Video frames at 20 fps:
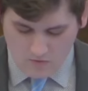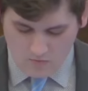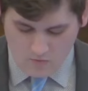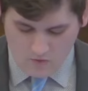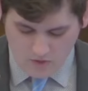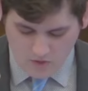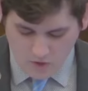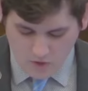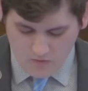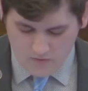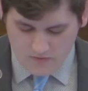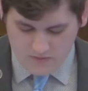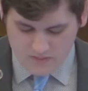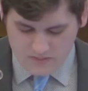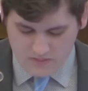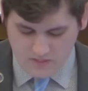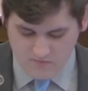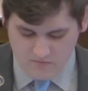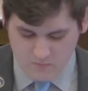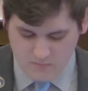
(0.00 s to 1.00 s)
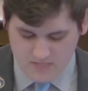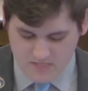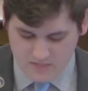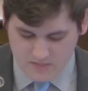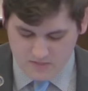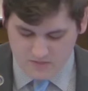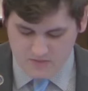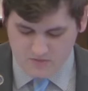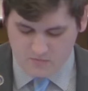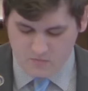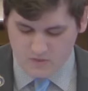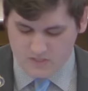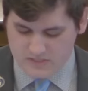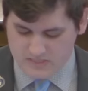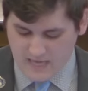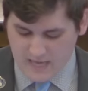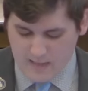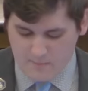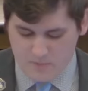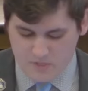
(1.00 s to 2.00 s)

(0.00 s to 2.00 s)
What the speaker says: Regardless of opinions of what is